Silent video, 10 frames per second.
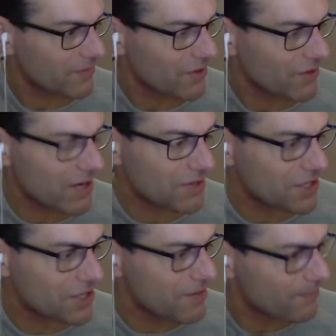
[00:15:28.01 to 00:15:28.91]
Round
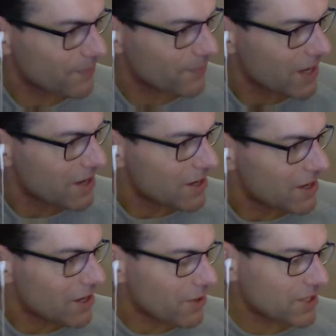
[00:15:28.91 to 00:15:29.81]
2.
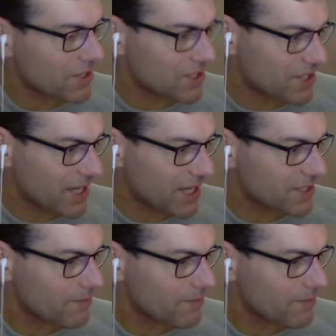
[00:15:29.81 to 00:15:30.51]
Question 6.